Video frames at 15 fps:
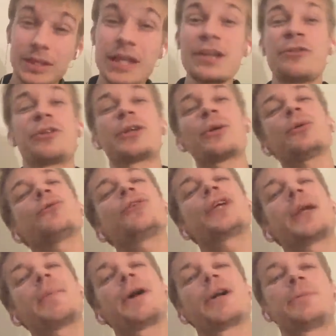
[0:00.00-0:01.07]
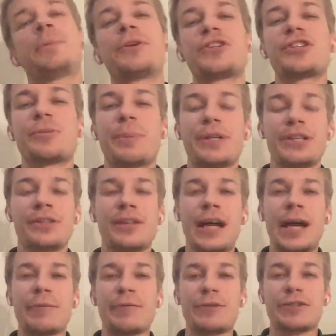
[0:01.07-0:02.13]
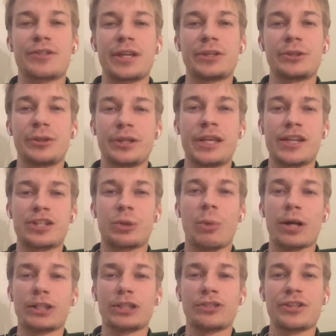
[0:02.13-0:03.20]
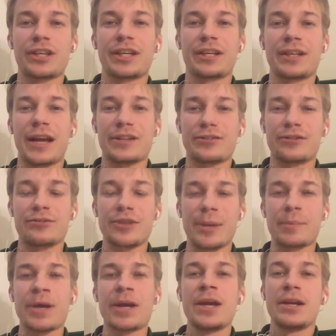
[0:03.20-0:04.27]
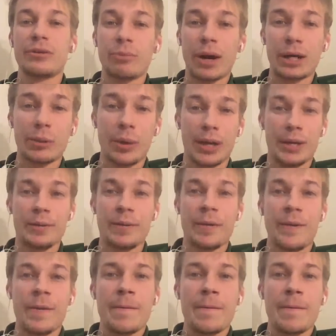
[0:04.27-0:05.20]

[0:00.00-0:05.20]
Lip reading: The good thing about participating live is that you can ask questions and I can answer them right away.